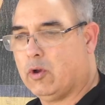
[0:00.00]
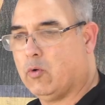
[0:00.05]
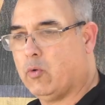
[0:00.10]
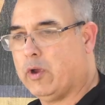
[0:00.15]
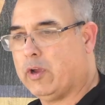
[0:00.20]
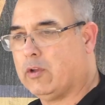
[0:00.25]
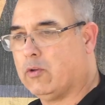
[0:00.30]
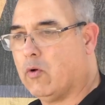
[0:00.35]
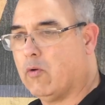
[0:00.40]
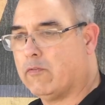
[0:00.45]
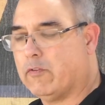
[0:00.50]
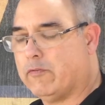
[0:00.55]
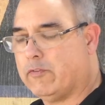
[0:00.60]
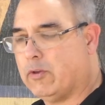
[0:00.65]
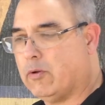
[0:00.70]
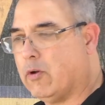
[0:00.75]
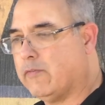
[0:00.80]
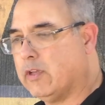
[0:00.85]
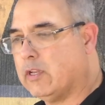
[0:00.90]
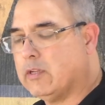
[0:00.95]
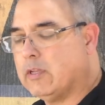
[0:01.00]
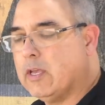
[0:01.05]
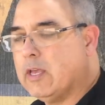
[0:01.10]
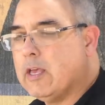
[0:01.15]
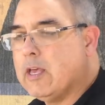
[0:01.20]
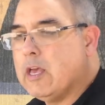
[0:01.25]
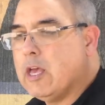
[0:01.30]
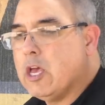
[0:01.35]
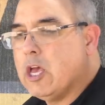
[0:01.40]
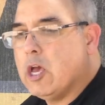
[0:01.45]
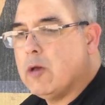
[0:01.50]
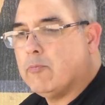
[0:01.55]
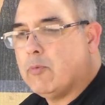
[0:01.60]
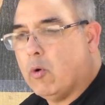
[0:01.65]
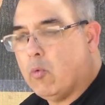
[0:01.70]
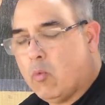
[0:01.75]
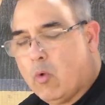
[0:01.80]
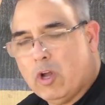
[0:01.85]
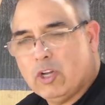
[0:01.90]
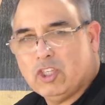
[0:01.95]
quick overview of it.
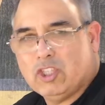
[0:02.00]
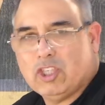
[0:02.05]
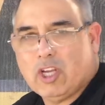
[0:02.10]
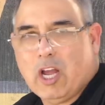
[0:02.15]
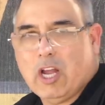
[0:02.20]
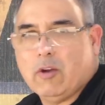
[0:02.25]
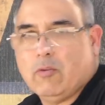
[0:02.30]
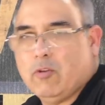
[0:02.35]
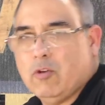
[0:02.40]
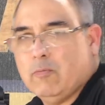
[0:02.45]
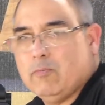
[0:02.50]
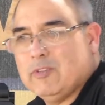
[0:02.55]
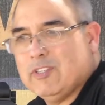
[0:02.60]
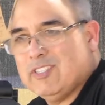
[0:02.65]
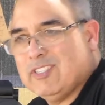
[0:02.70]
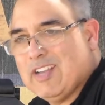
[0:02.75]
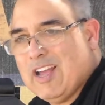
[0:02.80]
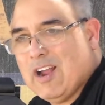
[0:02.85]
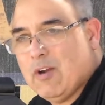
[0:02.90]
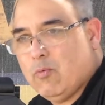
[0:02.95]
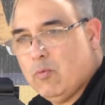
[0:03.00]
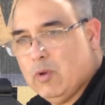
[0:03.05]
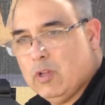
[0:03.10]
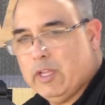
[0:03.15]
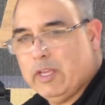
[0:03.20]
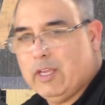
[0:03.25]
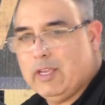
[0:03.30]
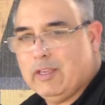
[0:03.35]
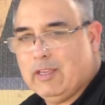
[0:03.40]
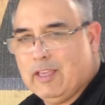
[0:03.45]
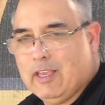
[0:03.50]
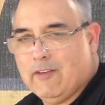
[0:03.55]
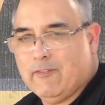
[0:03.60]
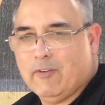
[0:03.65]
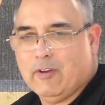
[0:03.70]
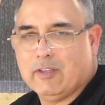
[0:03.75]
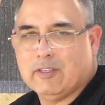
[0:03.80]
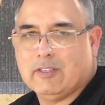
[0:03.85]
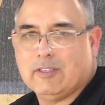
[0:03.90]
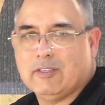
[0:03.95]
But one shot group does not really
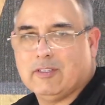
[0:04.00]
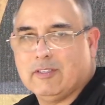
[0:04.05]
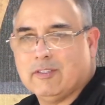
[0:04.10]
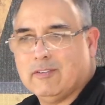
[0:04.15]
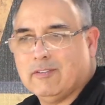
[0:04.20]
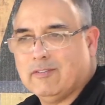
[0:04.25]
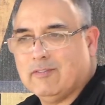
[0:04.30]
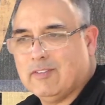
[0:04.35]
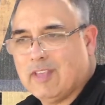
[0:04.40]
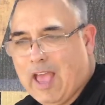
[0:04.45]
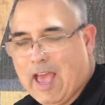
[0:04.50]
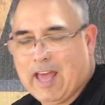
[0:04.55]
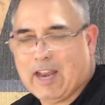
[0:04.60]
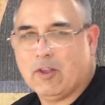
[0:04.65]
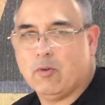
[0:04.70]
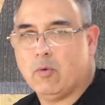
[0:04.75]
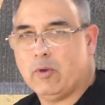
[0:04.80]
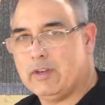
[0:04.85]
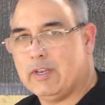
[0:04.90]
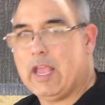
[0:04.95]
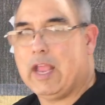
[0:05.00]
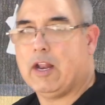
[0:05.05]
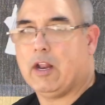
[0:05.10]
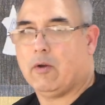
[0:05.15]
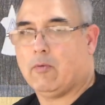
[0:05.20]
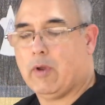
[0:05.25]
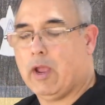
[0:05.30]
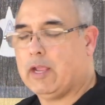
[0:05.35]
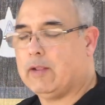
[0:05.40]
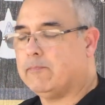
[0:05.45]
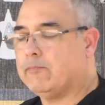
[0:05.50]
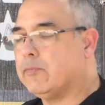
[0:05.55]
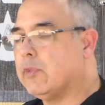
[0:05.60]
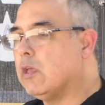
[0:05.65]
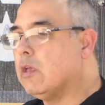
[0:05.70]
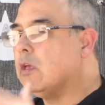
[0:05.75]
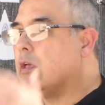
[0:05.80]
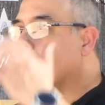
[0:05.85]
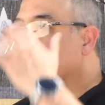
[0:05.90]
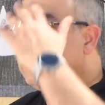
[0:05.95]
give us adequate data, right?
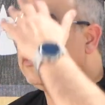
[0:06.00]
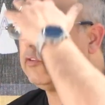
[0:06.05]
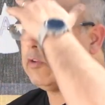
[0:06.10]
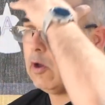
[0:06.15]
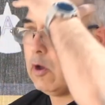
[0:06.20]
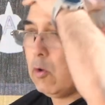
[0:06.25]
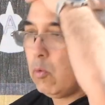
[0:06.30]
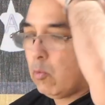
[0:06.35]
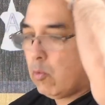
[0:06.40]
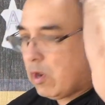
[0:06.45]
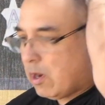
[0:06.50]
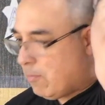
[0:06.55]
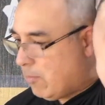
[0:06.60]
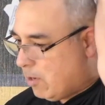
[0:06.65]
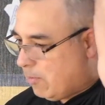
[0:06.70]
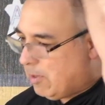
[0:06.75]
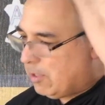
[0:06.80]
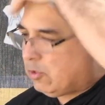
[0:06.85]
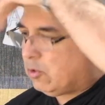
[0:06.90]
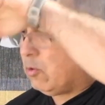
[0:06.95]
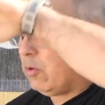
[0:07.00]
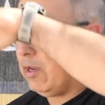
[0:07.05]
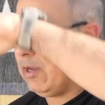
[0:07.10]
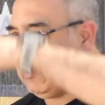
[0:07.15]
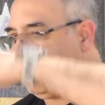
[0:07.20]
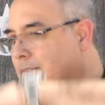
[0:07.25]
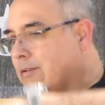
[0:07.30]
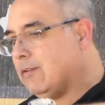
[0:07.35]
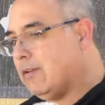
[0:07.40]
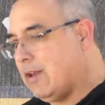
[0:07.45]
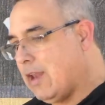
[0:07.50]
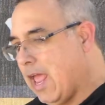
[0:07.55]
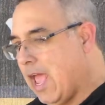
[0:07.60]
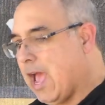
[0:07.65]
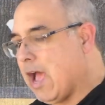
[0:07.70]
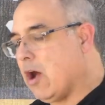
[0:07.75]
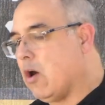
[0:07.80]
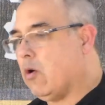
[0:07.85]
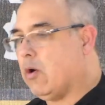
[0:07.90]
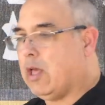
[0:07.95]
So what I'm going to be doing
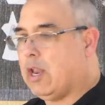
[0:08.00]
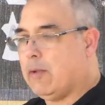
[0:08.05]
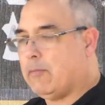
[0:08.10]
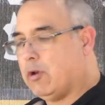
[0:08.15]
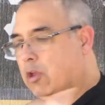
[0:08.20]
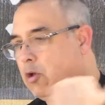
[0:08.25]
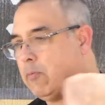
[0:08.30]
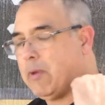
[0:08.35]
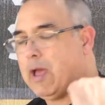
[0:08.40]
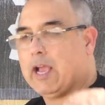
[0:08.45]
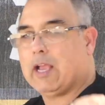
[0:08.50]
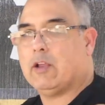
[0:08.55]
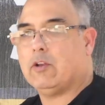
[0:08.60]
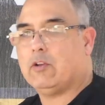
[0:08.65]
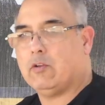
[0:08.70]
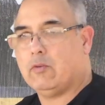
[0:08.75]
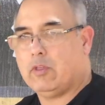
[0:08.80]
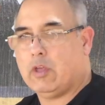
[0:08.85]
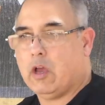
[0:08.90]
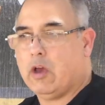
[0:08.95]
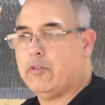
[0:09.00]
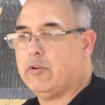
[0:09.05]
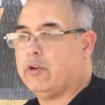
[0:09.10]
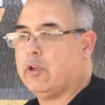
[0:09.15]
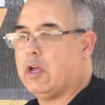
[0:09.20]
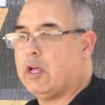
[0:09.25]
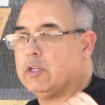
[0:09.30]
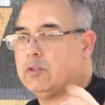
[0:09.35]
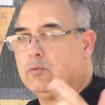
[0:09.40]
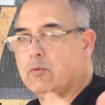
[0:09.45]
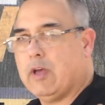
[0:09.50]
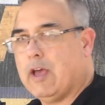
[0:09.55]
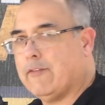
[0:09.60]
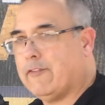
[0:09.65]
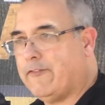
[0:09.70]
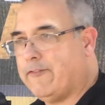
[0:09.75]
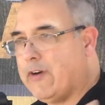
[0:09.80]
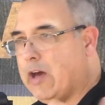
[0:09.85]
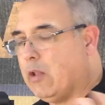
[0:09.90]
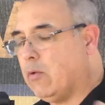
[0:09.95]
now, and I'm going to go back and do the other guns. We'll have
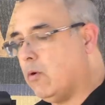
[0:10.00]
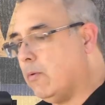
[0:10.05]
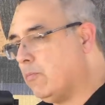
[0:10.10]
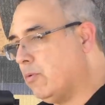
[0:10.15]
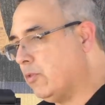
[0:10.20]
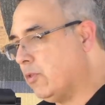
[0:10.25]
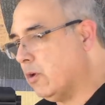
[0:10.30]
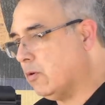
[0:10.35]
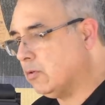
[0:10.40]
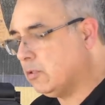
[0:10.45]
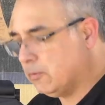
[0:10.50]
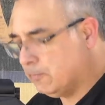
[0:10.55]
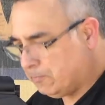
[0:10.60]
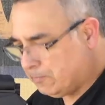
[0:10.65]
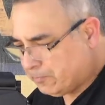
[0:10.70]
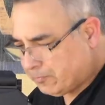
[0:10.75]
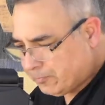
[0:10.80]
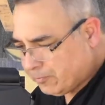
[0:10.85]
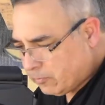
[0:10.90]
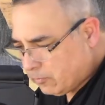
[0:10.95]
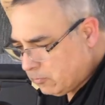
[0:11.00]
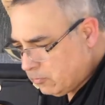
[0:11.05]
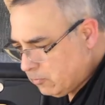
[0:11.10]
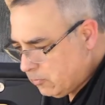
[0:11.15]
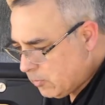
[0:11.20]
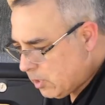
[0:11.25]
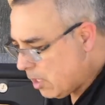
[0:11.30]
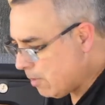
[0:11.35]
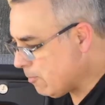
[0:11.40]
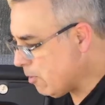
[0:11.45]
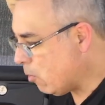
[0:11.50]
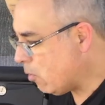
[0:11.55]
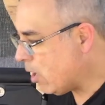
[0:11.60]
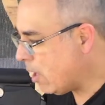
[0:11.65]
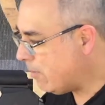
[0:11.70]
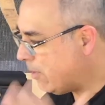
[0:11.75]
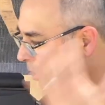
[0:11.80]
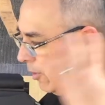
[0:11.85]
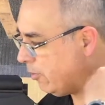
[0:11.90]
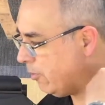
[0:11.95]
a follow-up with those. But what
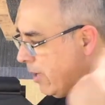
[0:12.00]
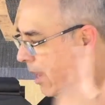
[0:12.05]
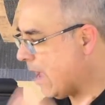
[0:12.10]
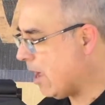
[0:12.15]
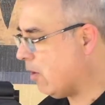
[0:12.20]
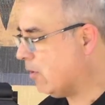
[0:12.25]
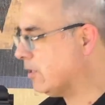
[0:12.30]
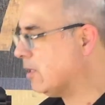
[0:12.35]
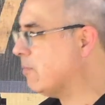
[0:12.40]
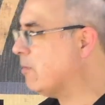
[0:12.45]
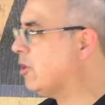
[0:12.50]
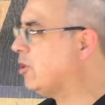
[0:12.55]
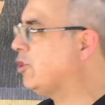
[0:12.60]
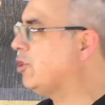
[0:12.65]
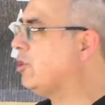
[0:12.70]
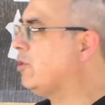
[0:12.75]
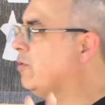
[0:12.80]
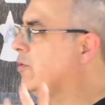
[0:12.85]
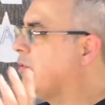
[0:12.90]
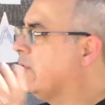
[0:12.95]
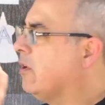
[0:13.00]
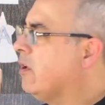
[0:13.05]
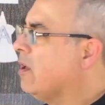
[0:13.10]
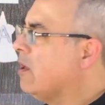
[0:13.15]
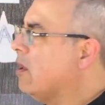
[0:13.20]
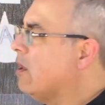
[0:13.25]
I'm going to do now is I'm going to shoot,